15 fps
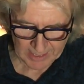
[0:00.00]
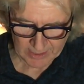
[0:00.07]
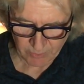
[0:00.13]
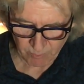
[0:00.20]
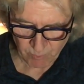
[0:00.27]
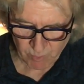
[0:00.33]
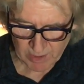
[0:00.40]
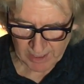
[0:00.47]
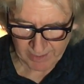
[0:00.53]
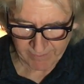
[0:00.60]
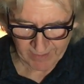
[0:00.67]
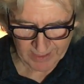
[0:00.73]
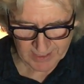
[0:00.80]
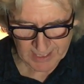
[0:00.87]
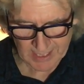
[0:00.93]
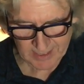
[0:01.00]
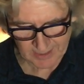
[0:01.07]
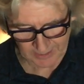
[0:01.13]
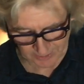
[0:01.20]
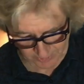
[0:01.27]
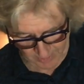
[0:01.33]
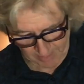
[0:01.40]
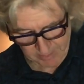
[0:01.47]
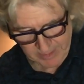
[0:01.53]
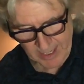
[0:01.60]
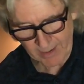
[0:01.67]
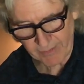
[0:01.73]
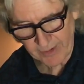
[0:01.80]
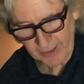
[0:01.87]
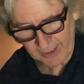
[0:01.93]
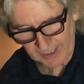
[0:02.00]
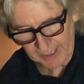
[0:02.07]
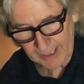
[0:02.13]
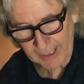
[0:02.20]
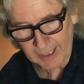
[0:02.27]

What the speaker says: That's really fantastic. So I'm definitely